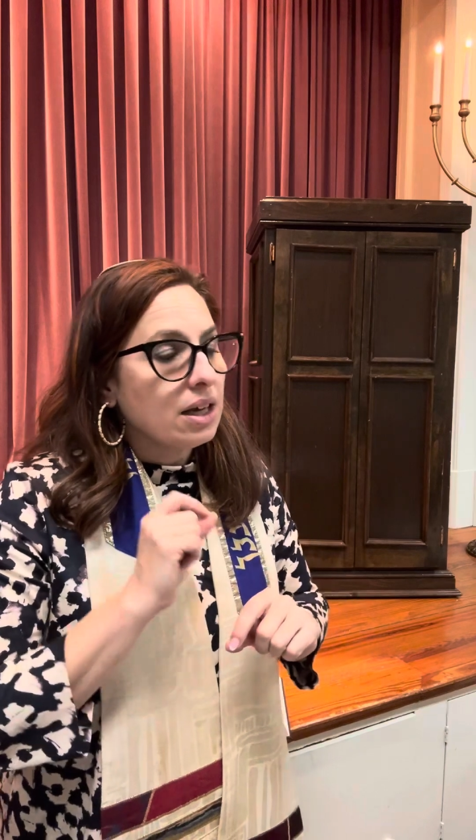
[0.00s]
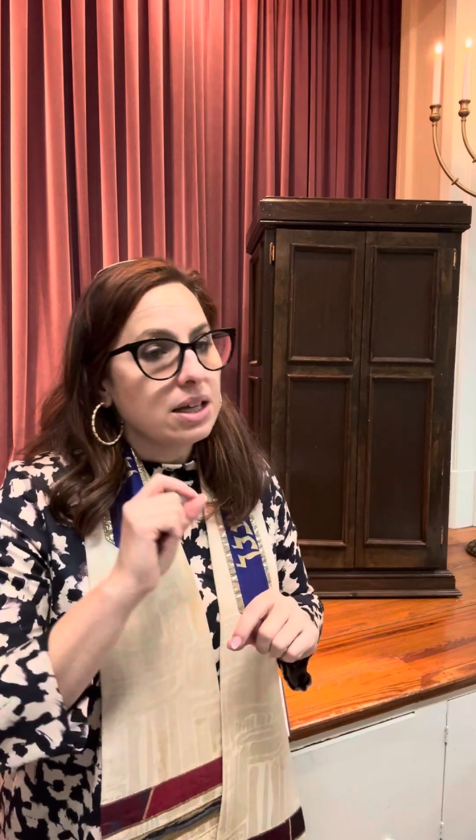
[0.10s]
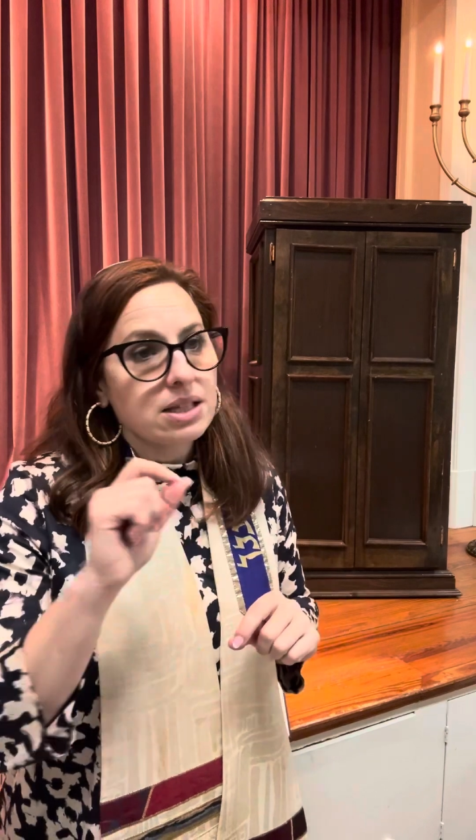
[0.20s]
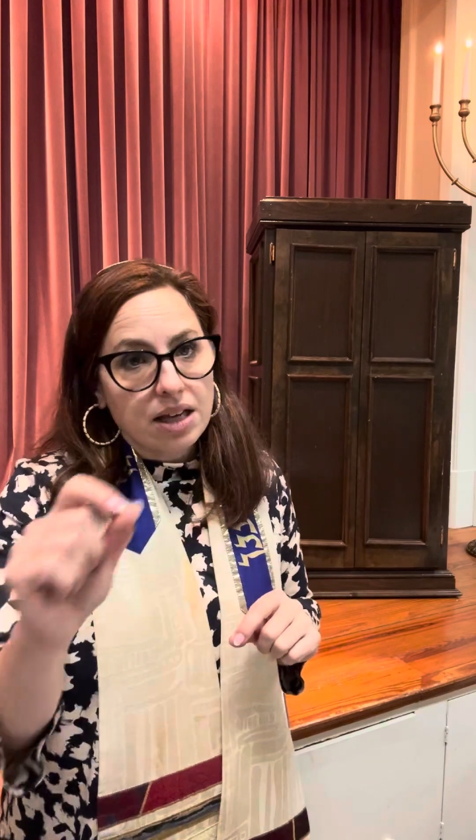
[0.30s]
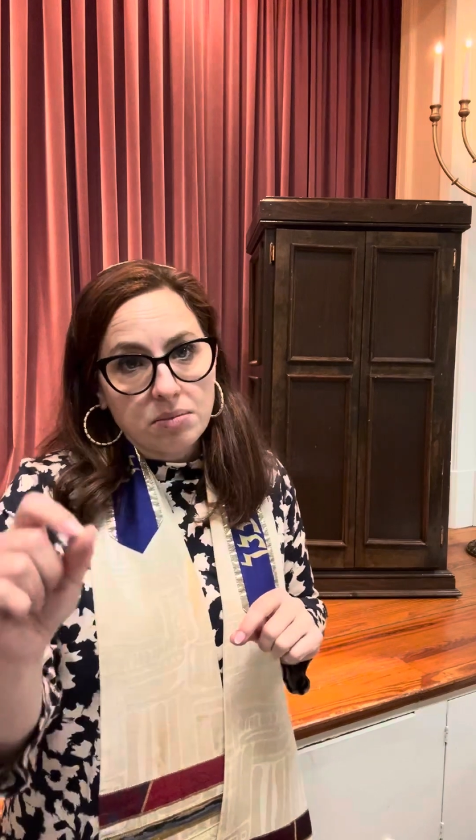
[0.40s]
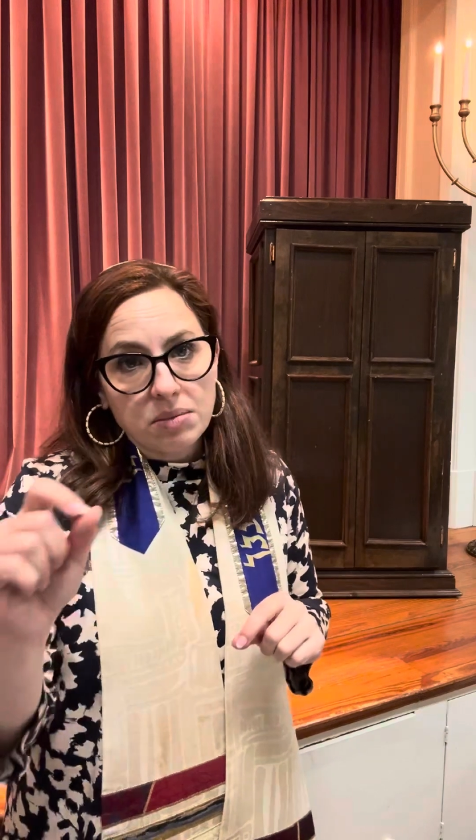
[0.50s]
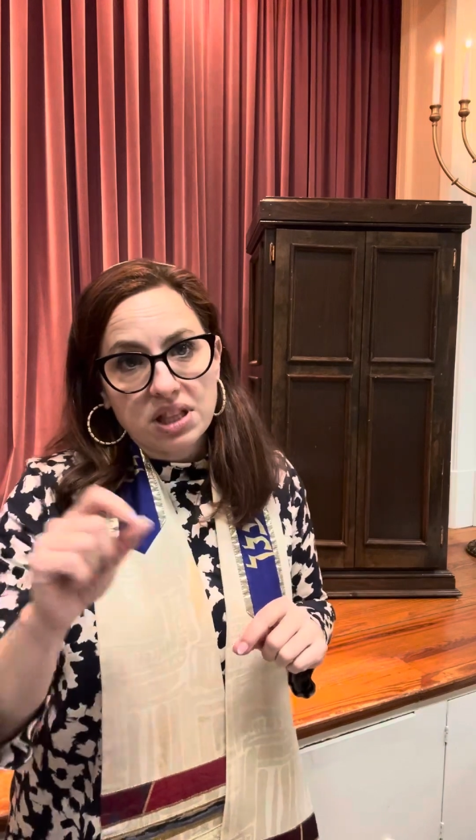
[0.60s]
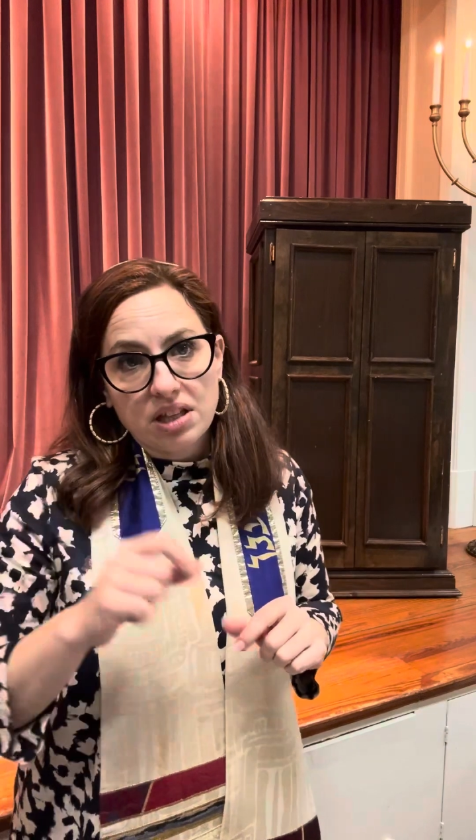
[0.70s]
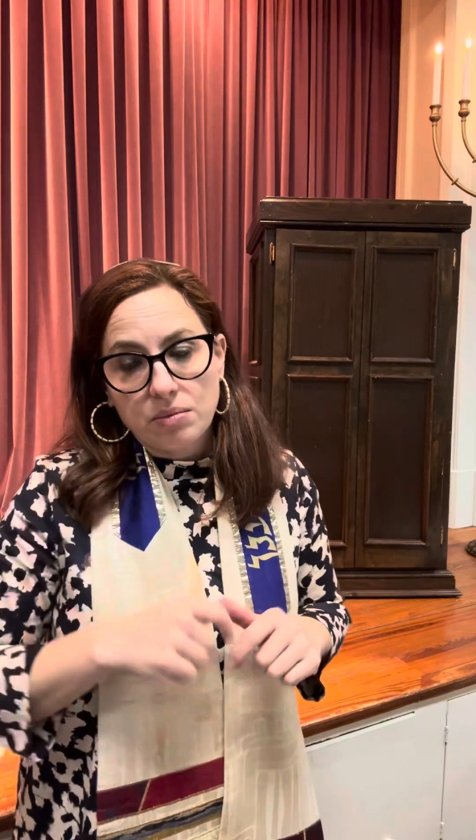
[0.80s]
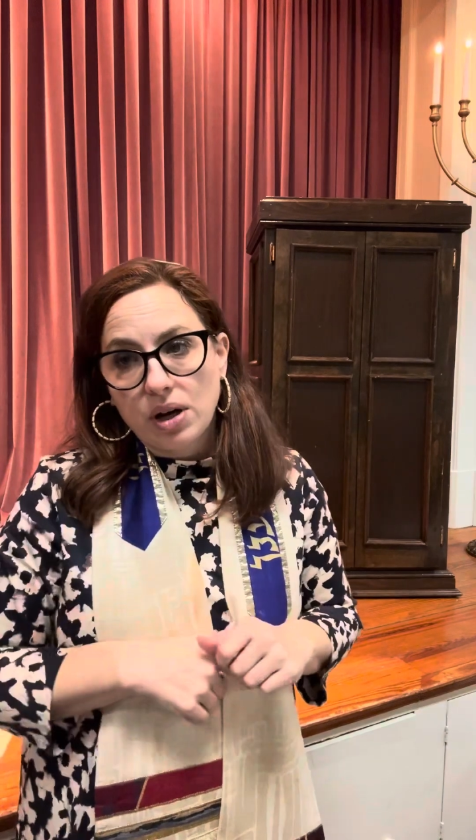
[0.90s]
A statement
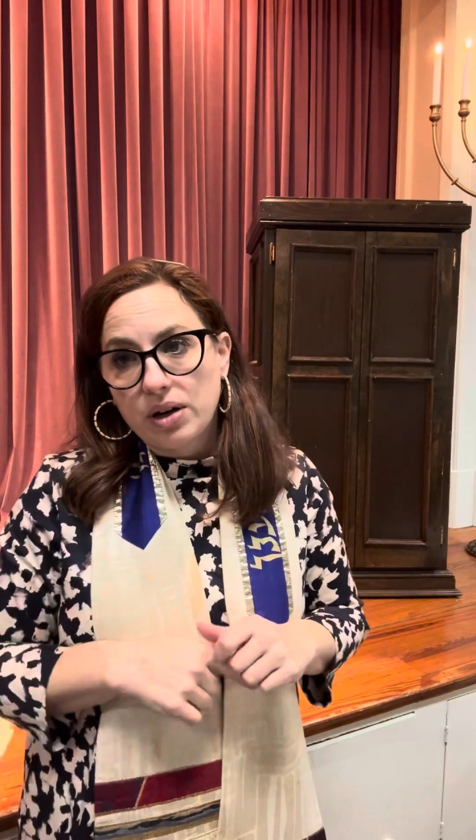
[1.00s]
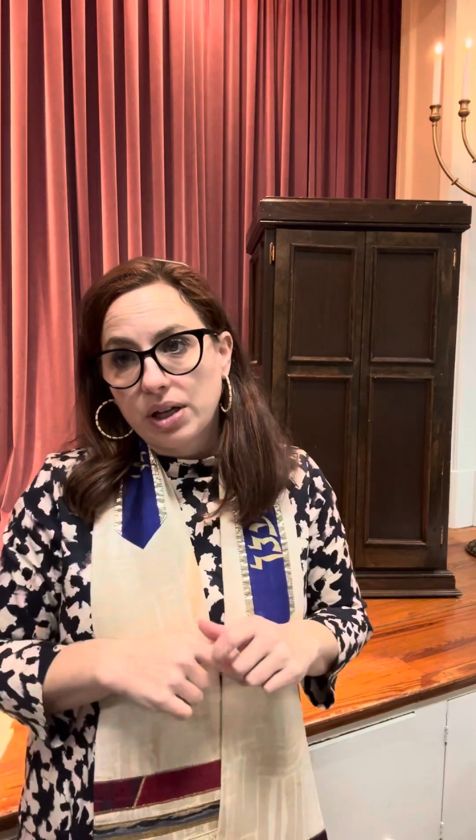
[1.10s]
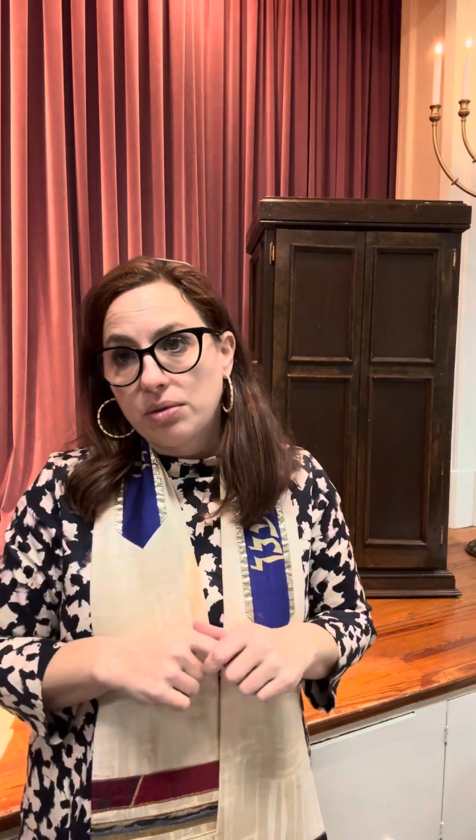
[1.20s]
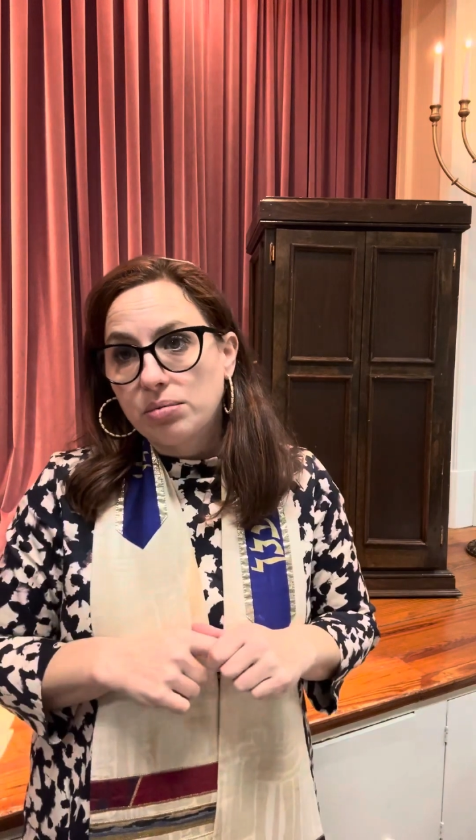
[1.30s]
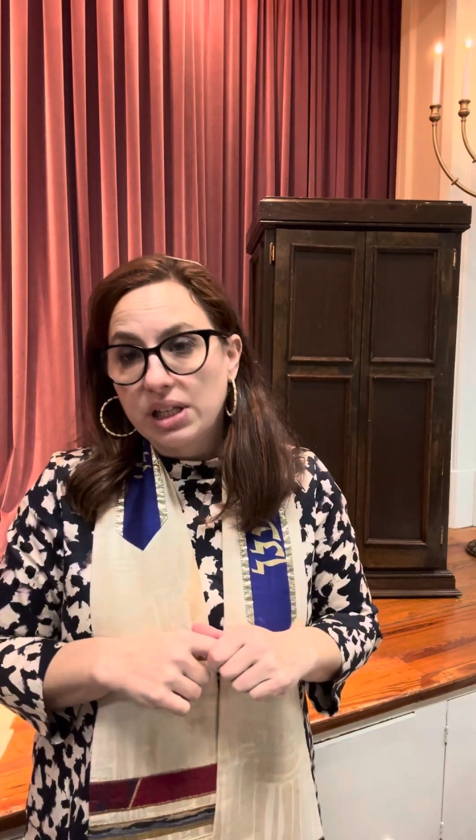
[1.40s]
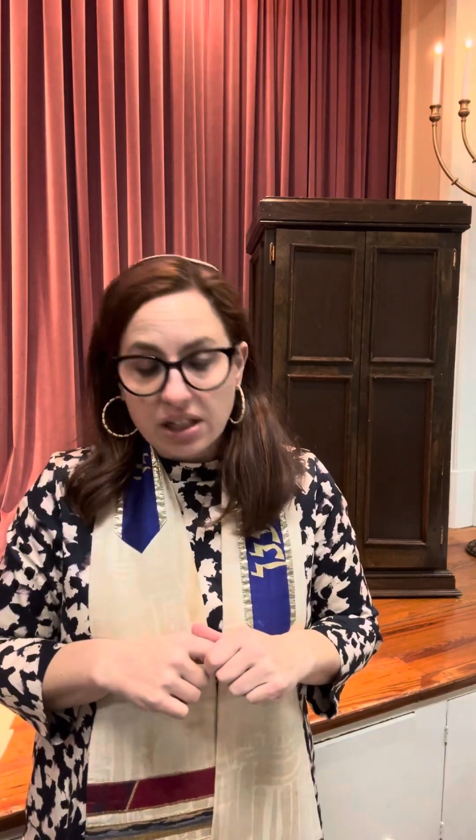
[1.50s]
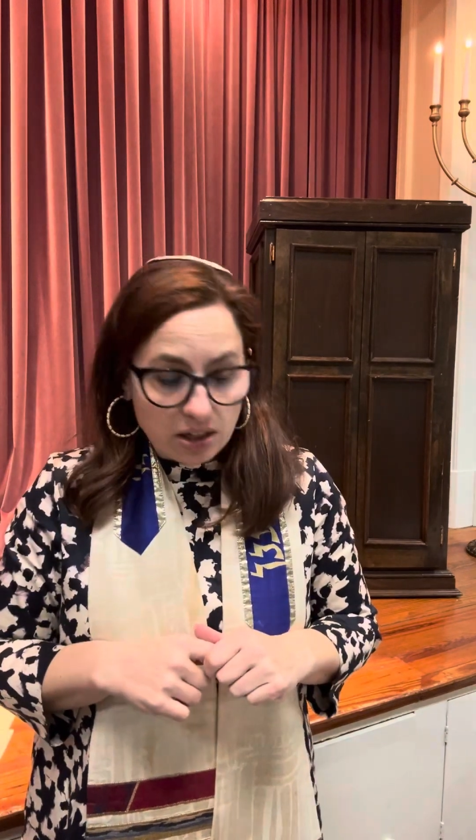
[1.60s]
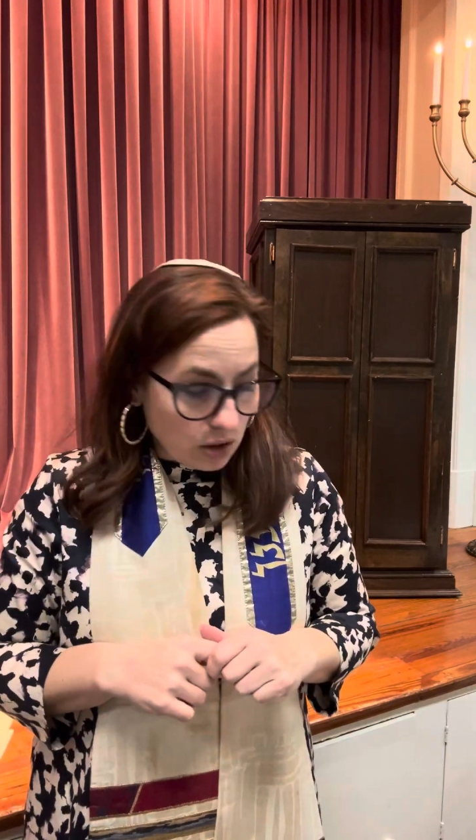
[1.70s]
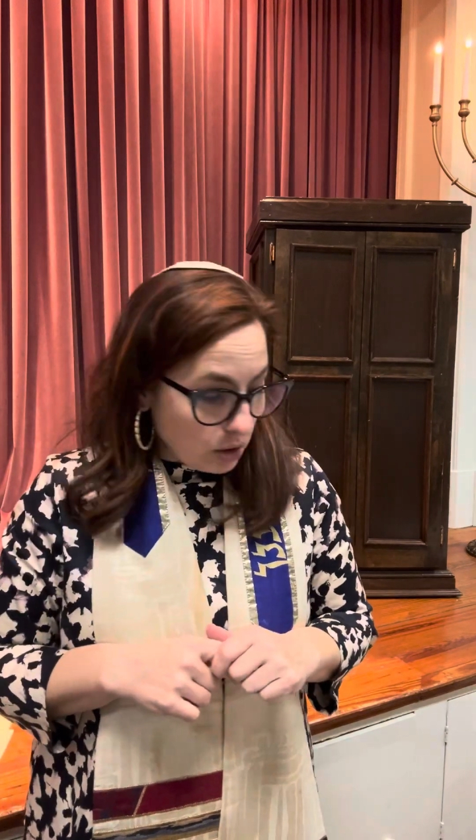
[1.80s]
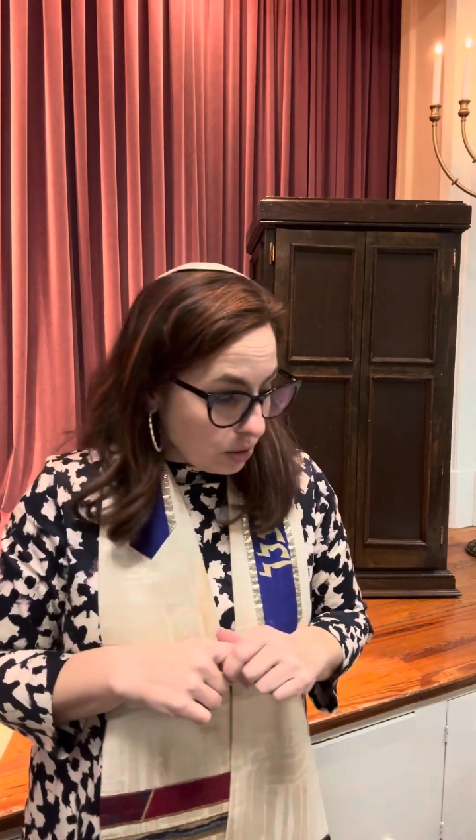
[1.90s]
that we already read
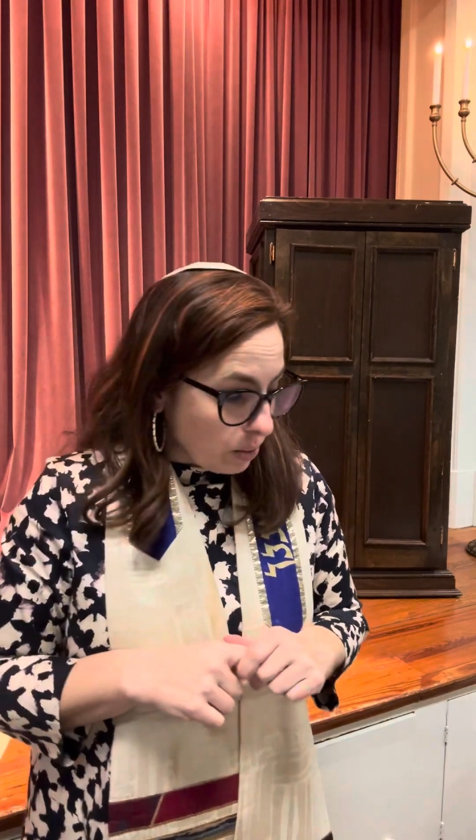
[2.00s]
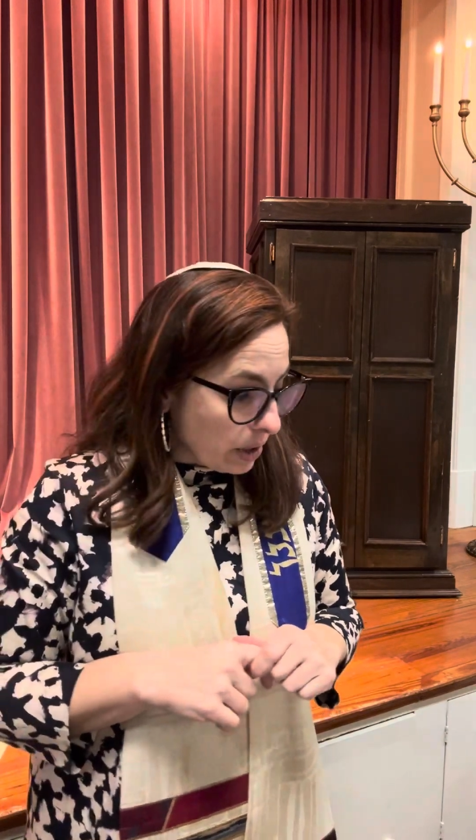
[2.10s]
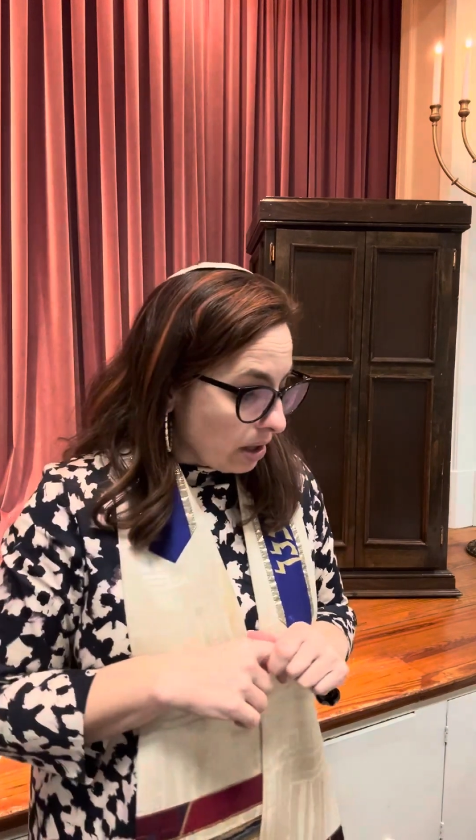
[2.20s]
and know